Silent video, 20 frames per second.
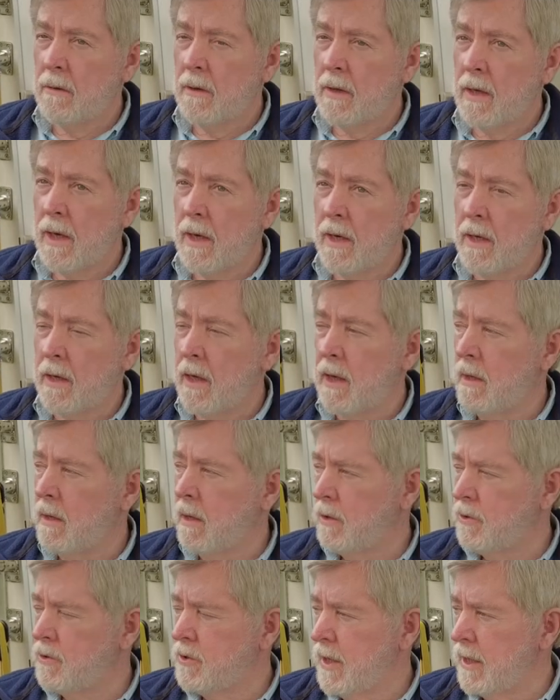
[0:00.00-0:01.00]
Kind of getting
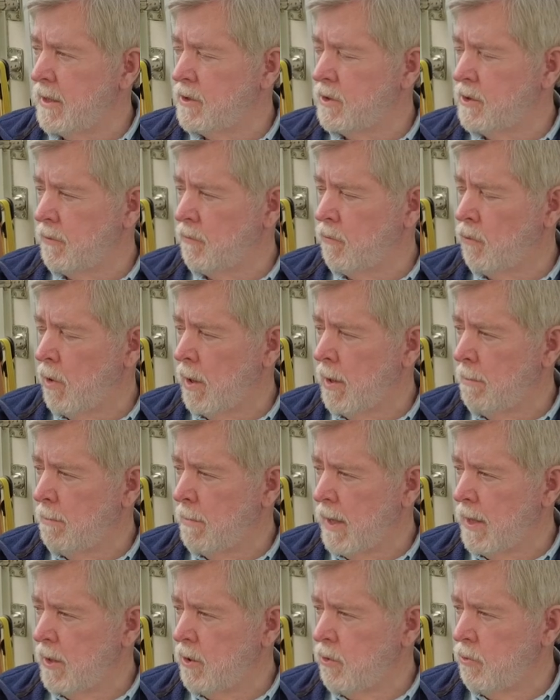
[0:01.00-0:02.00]
a sense of what it
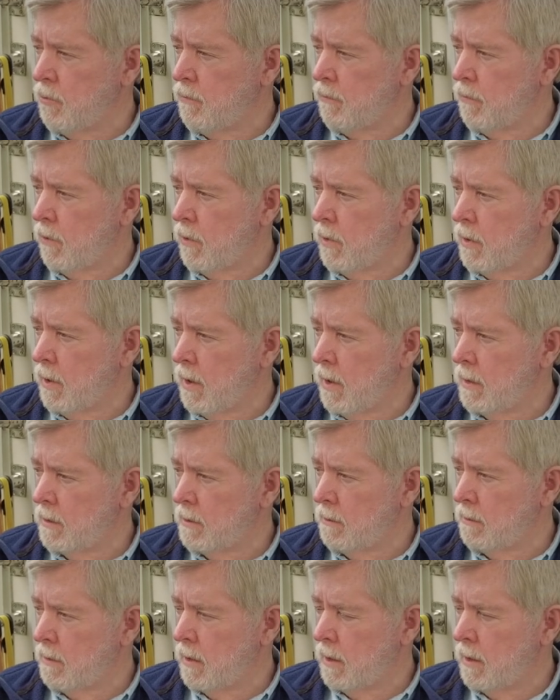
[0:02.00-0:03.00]
might do for uh,
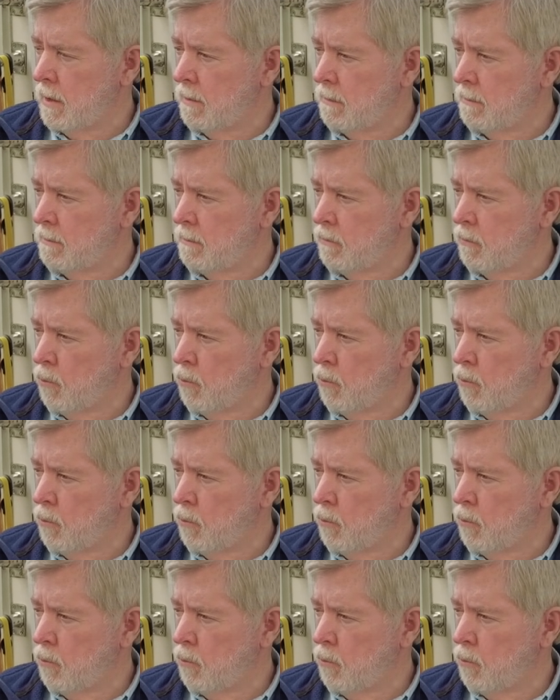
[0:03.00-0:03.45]
uh,